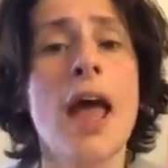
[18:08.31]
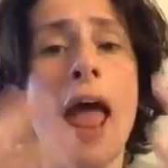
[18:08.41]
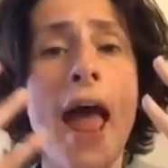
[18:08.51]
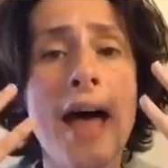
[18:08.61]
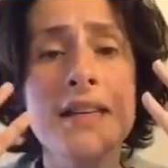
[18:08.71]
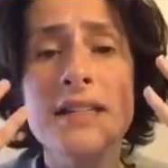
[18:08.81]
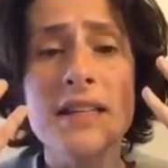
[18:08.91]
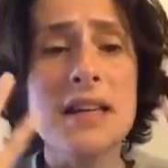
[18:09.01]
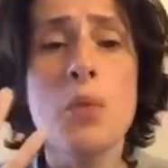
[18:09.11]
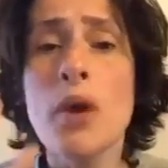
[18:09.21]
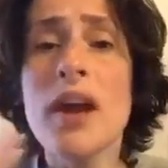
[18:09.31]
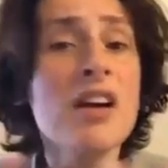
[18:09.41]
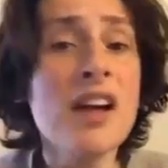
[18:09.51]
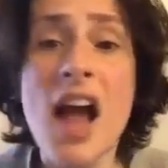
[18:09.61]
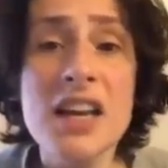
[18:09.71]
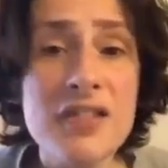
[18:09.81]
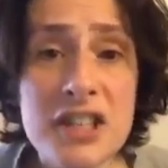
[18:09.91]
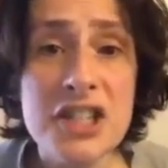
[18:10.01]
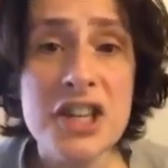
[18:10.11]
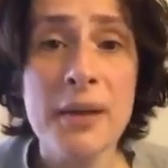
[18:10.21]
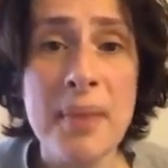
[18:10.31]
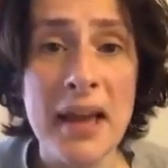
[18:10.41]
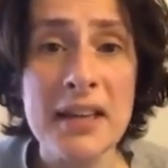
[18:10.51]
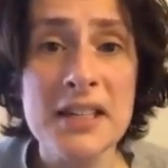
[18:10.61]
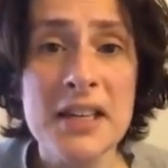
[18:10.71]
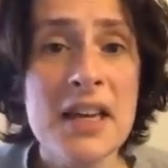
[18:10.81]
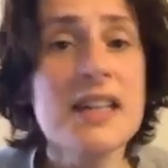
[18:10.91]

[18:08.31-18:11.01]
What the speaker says: And we are kind of a checkmate.